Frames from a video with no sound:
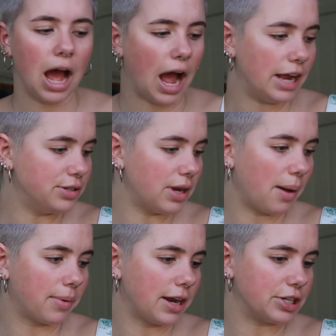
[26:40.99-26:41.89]
I do
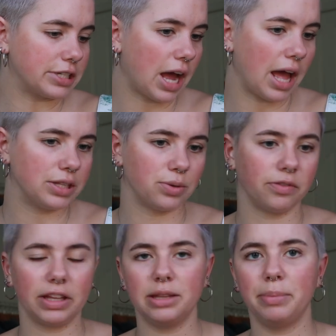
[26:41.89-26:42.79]
not, but I just got sort
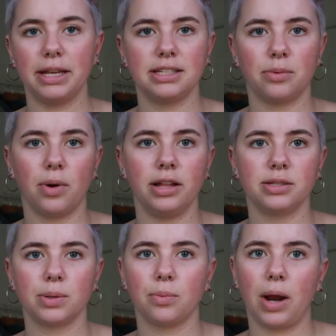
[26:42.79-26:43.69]
of like the basic
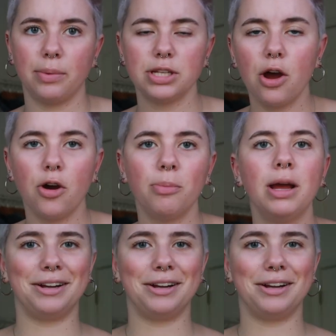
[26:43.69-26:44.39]
ones when I was home.